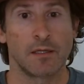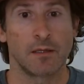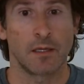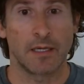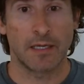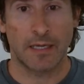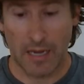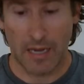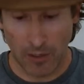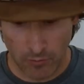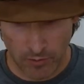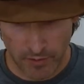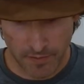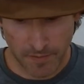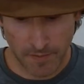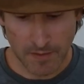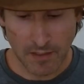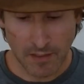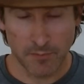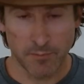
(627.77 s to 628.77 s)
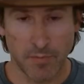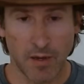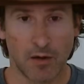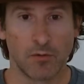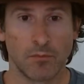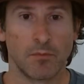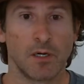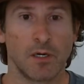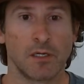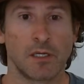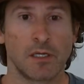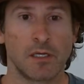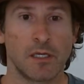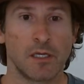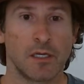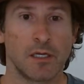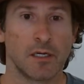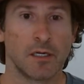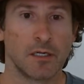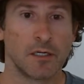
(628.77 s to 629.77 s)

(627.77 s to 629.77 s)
Like how I think about money,